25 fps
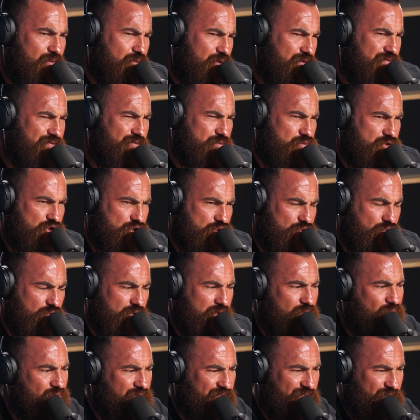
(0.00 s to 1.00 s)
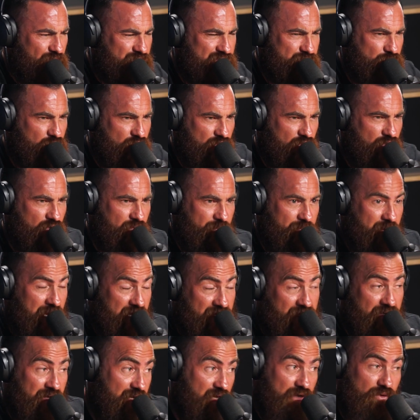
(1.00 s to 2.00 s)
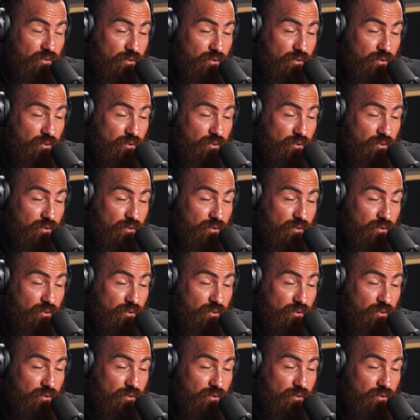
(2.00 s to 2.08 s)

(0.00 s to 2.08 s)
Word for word: What if it was shorter? What if it was more compact?